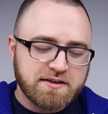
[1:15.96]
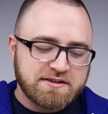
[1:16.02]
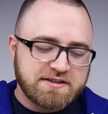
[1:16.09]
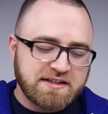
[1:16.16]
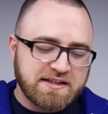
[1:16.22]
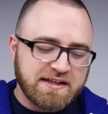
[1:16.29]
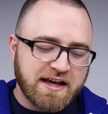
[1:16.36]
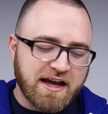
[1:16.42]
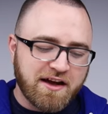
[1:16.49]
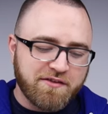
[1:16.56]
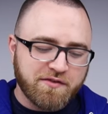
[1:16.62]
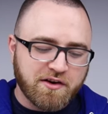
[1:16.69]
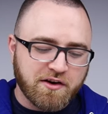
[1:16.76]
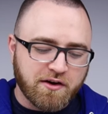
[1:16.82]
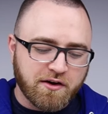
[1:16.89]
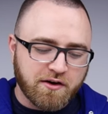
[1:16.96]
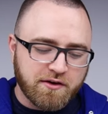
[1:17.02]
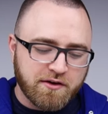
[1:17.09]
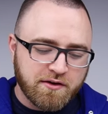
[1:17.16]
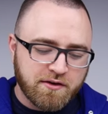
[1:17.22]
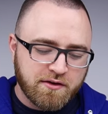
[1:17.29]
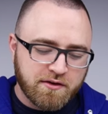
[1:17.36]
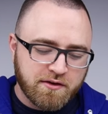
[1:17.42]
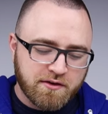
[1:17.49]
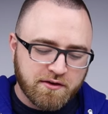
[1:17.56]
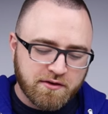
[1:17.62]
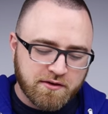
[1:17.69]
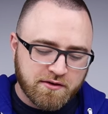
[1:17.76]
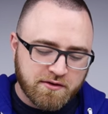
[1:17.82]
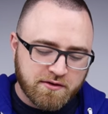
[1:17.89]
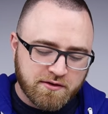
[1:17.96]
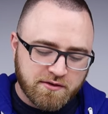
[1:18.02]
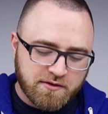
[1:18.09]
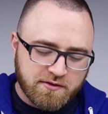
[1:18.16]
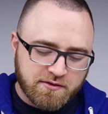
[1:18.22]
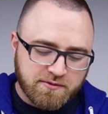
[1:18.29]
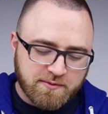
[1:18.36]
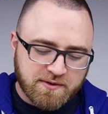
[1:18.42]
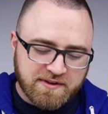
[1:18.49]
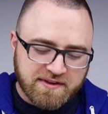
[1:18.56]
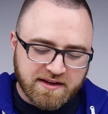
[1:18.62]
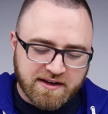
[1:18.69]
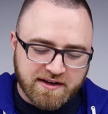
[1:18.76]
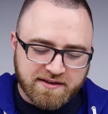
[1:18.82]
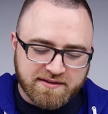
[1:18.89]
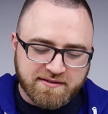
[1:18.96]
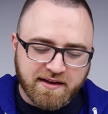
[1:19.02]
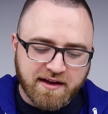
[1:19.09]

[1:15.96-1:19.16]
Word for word: TF card. What the heck is